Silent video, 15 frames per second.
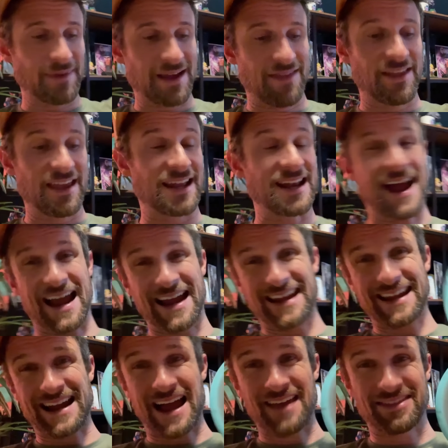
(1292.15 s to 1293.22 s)
And then
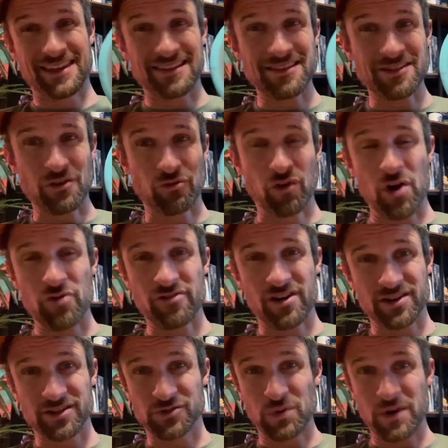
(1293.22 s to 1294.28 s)
I, I think that the
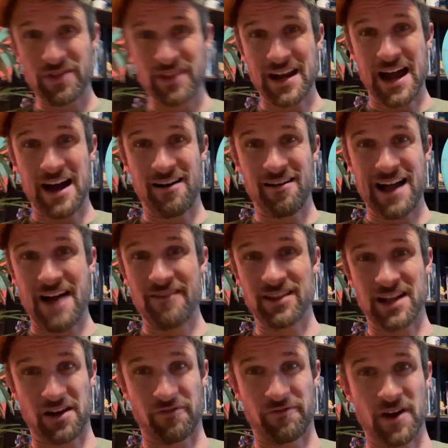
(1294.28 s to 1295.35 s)
Roadrunner is one that I'll have a
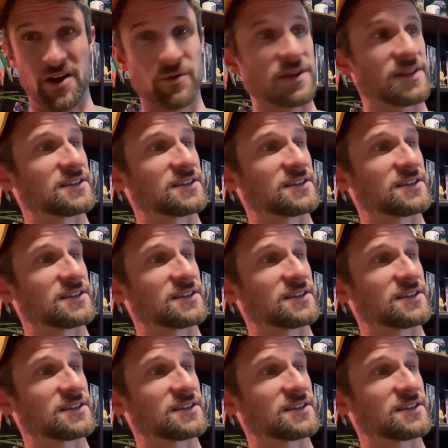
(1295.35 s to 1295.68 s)
lot of fun with,